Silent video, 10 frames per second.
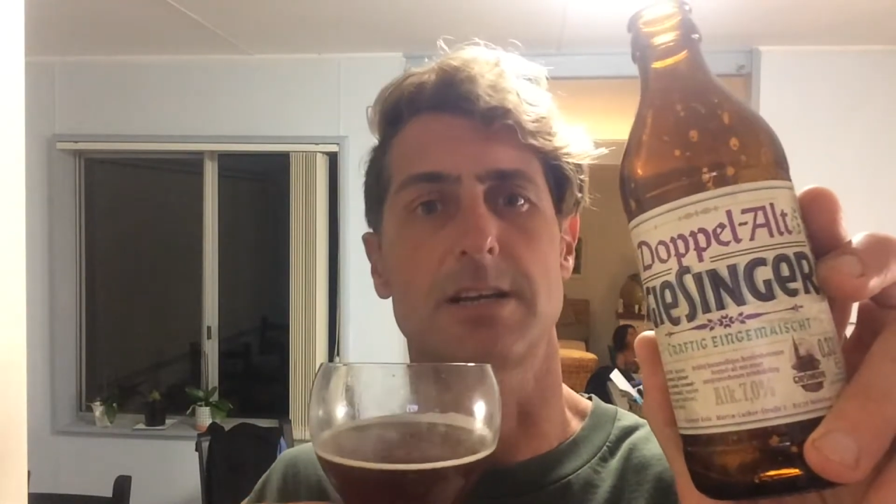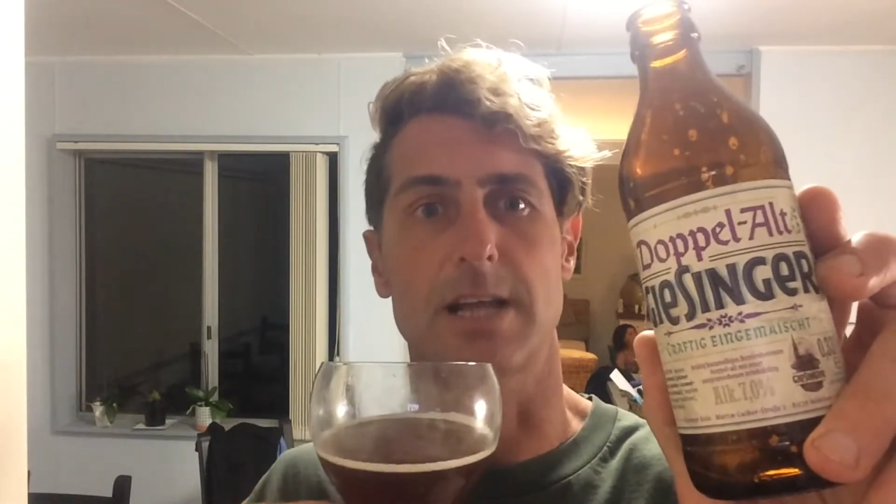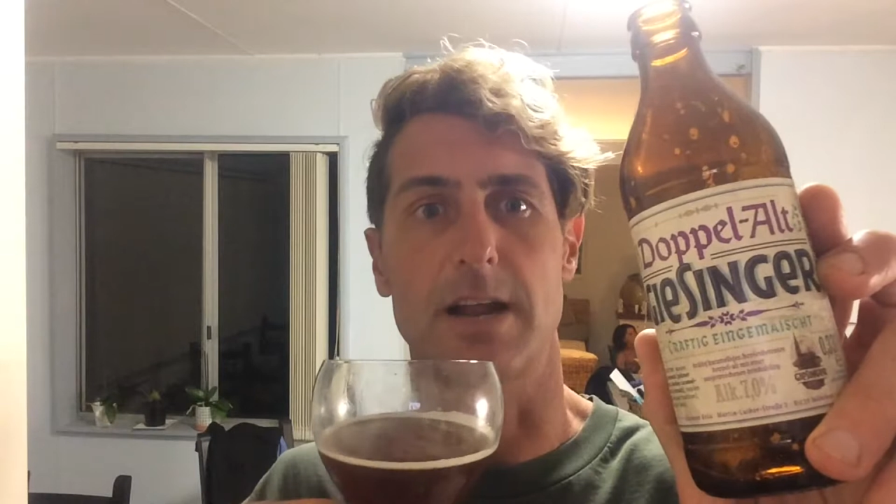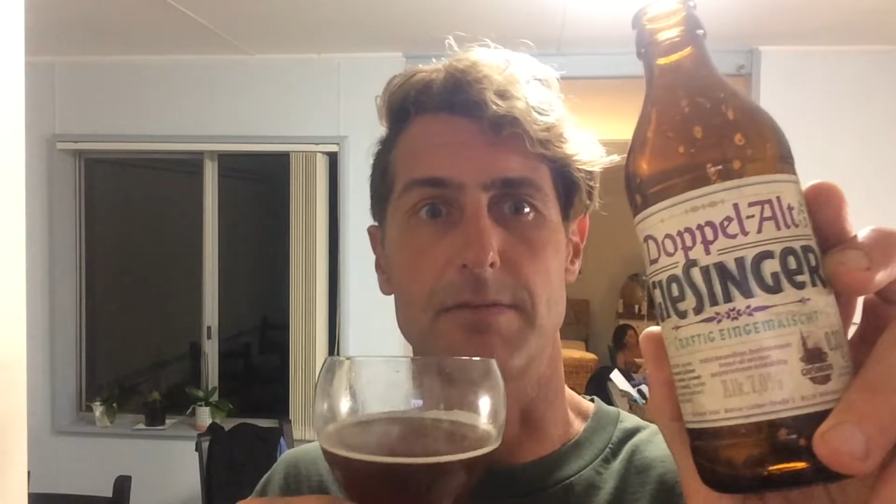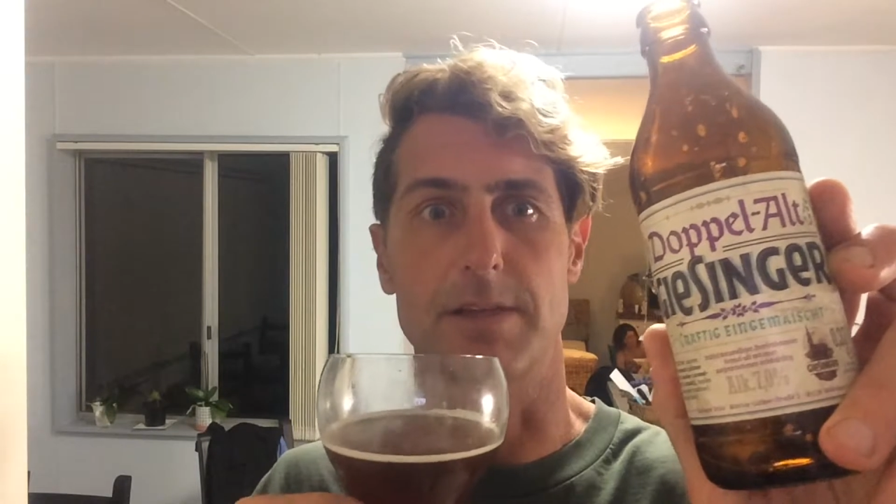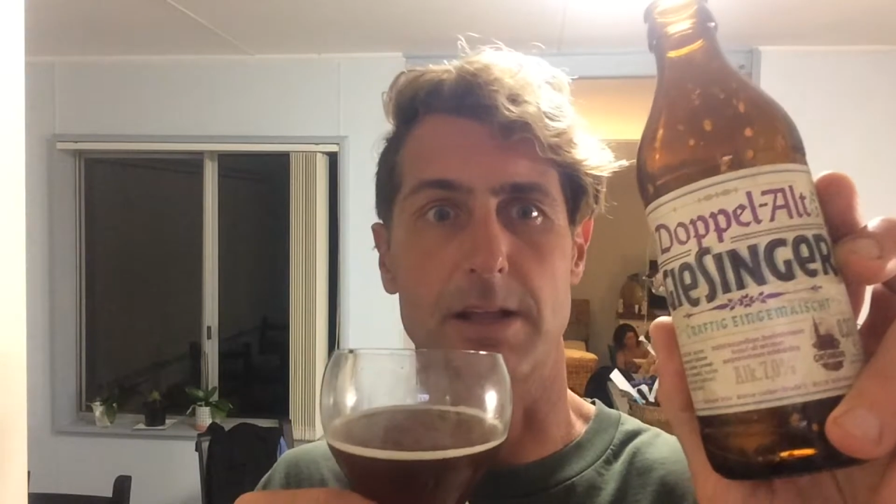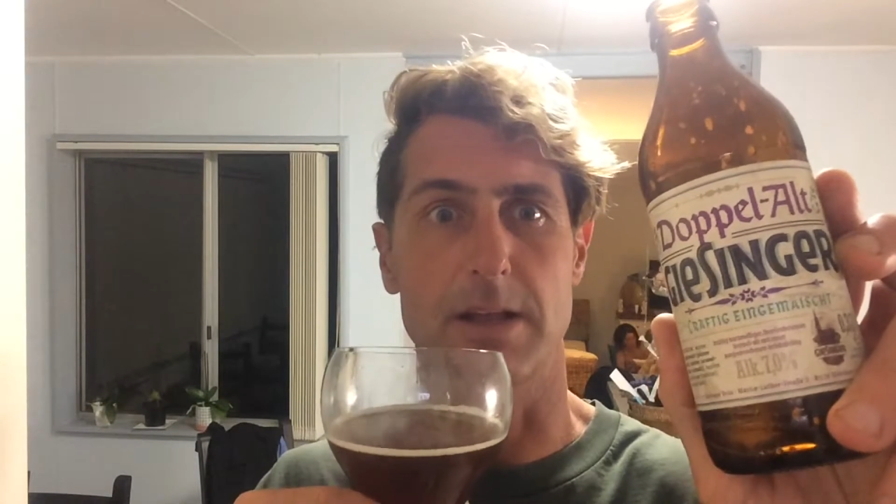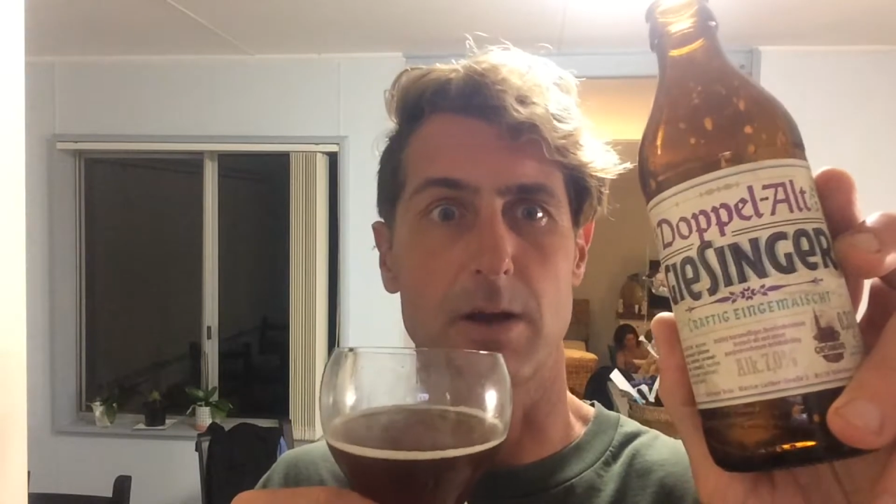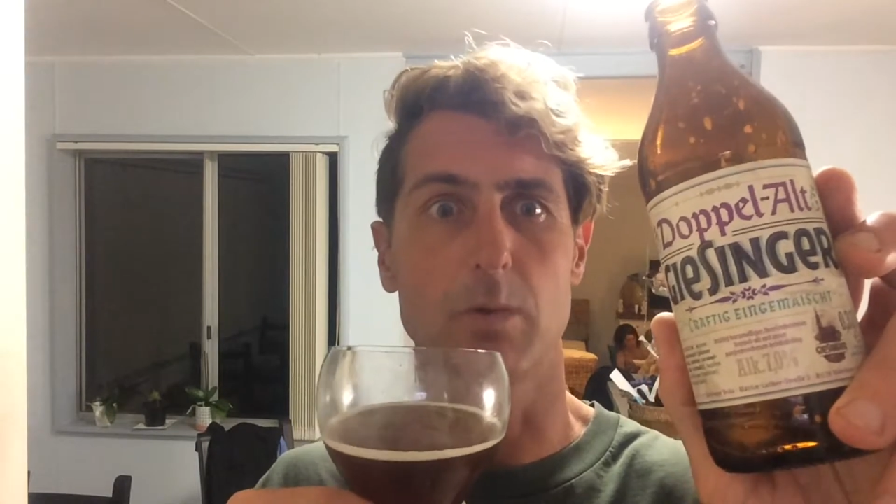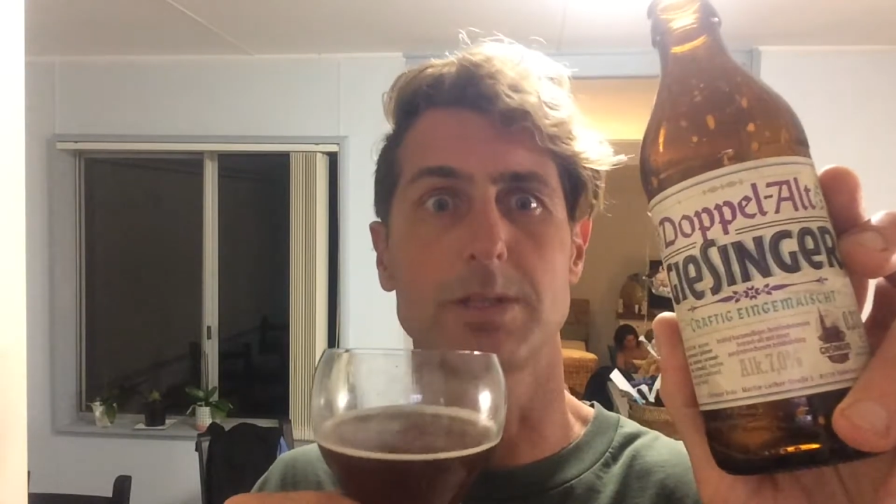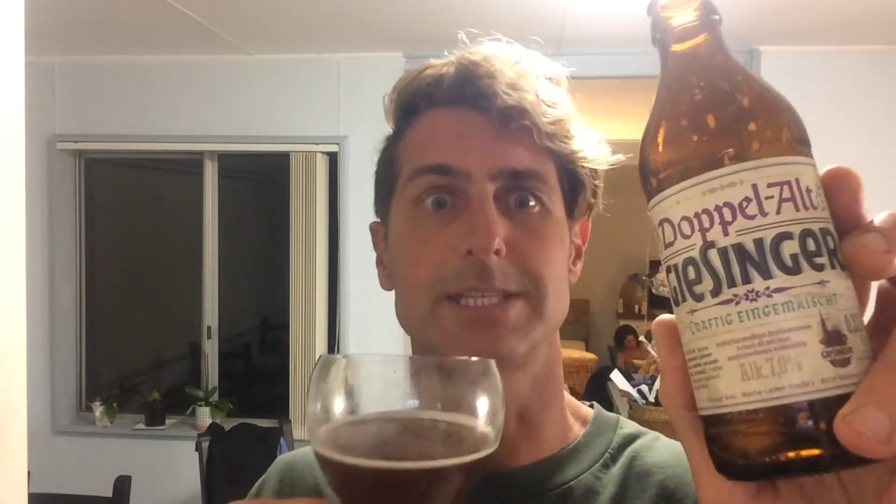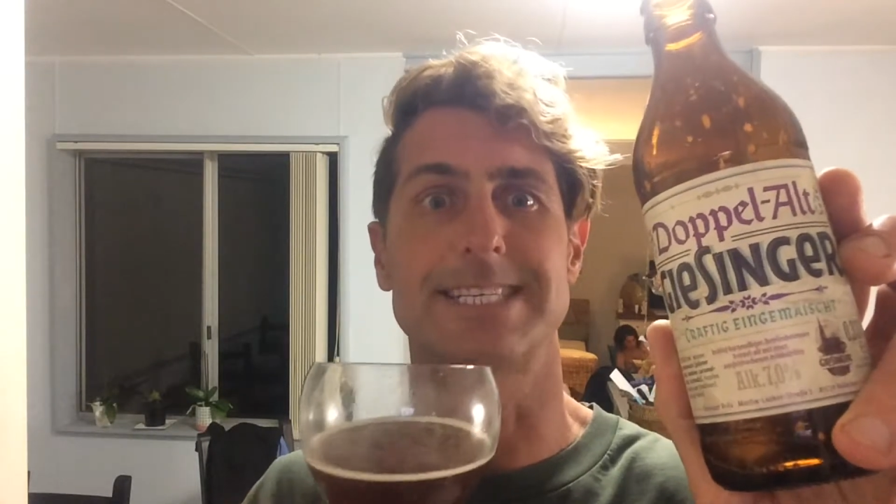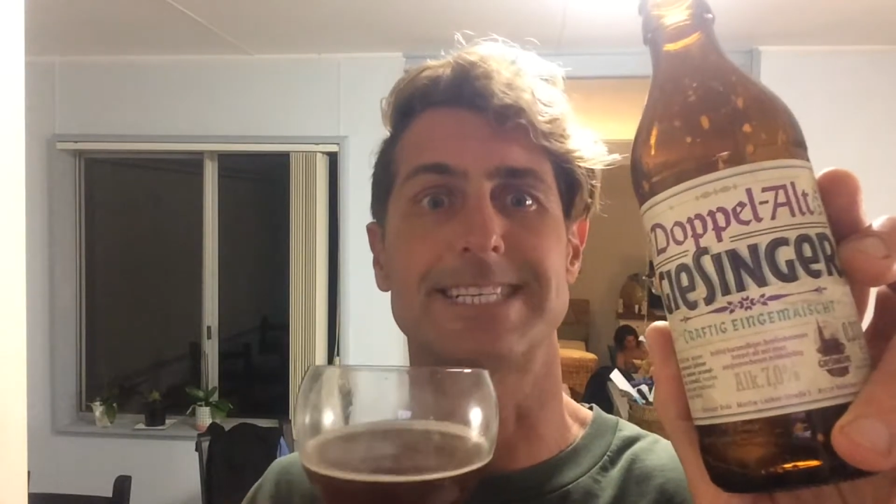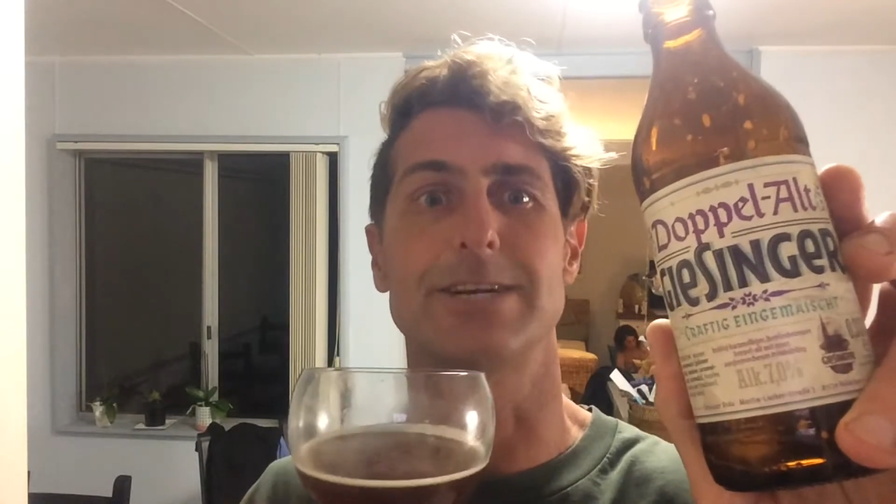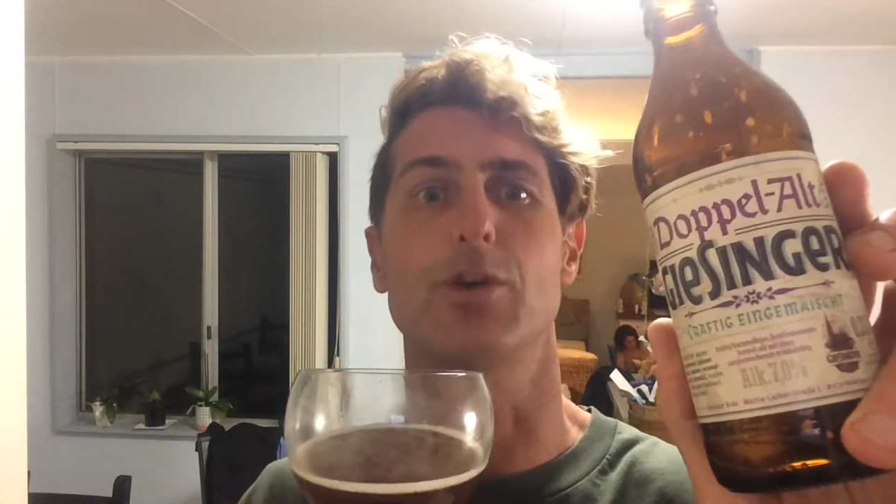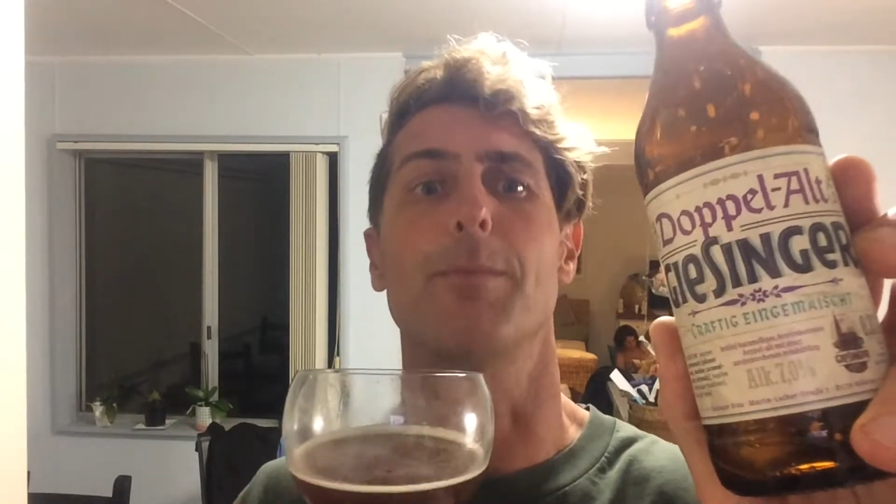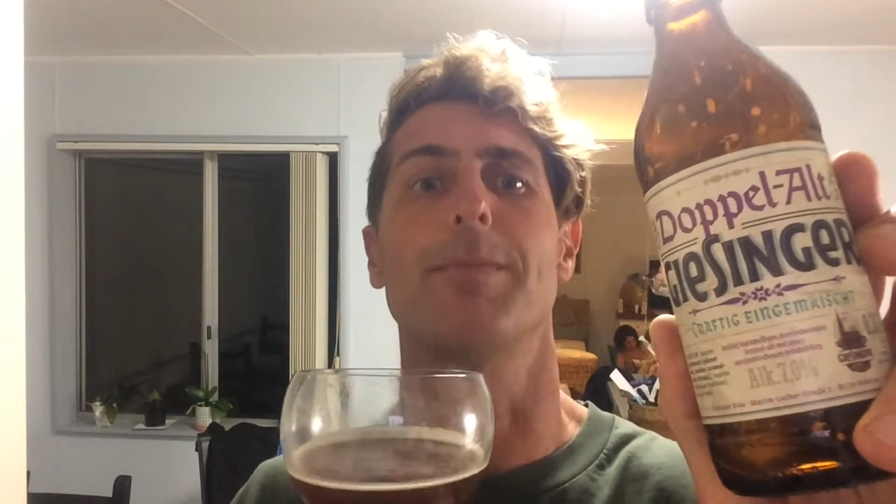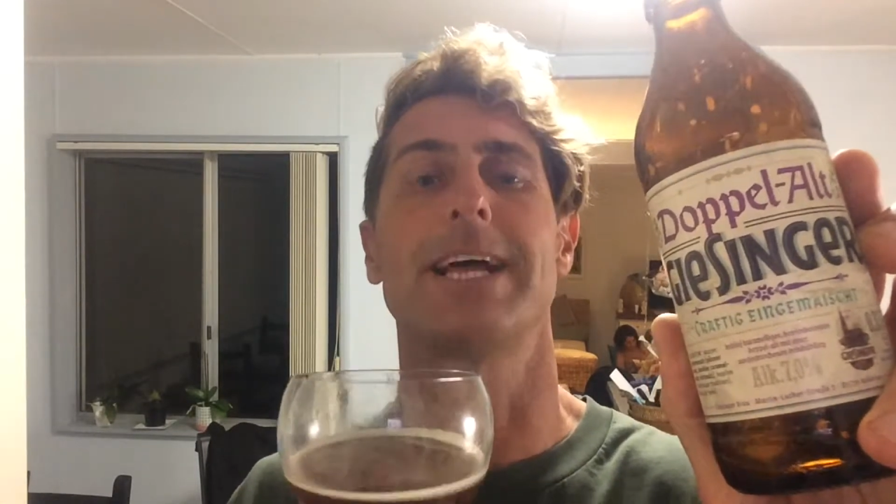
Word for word: I can't think. Golden syrup.